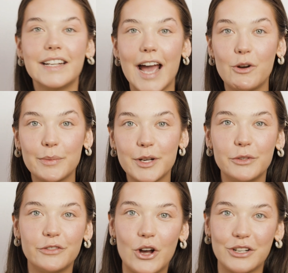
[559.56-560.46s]
Now I'm gonna
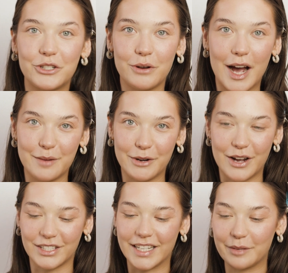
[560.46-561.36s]
move on to
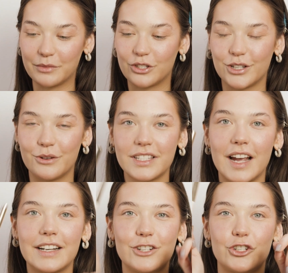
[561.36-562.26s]
eyebrows, and I'm so
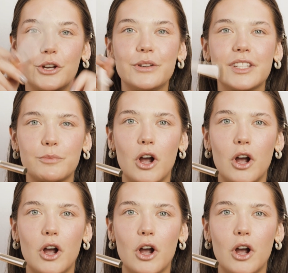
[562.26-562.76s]
excited to show you this